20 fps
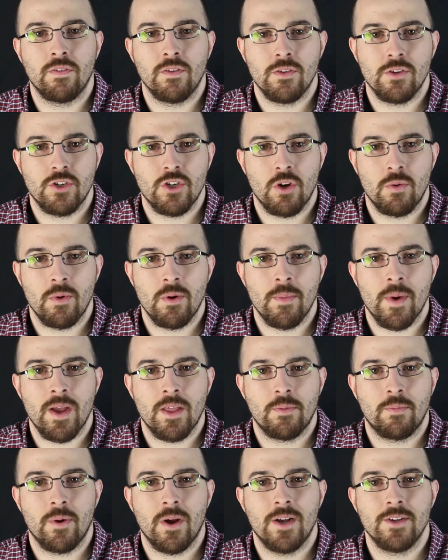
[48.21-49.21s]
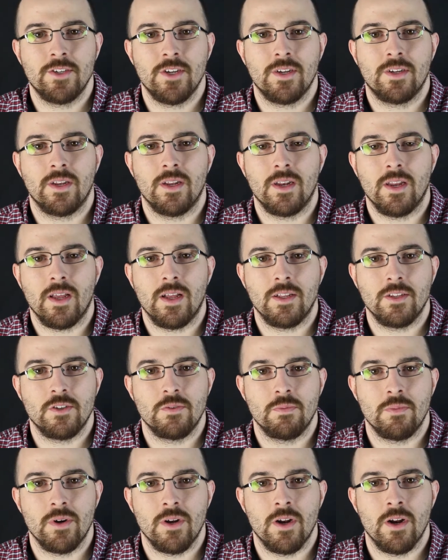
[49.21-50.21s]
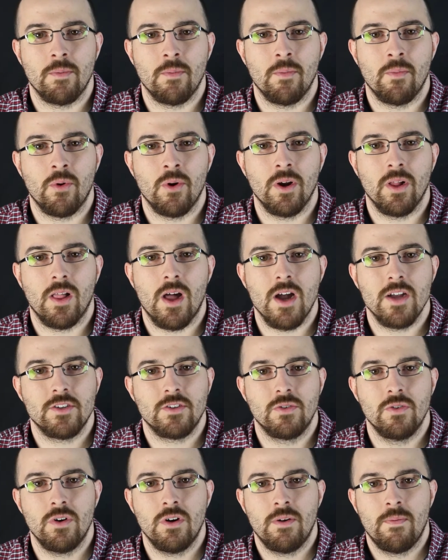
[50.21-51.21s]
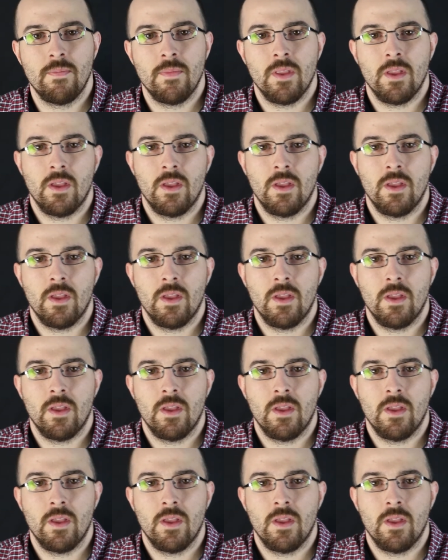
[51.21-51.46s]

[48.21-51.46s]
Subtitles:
for the Show Me Your Math project at Allison Bernard Memorial High School.